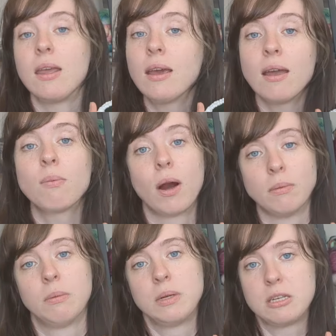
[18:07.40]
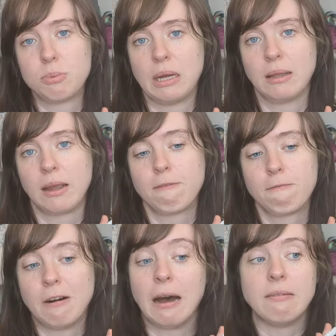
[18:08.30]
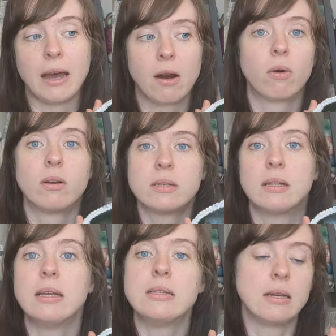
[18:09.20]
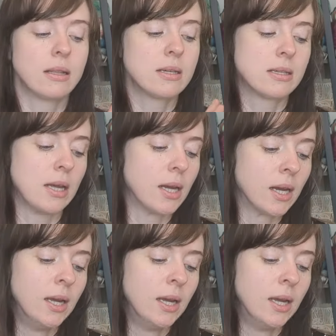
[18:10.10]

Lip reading: think I probably spent like 5 hours glazing this thing.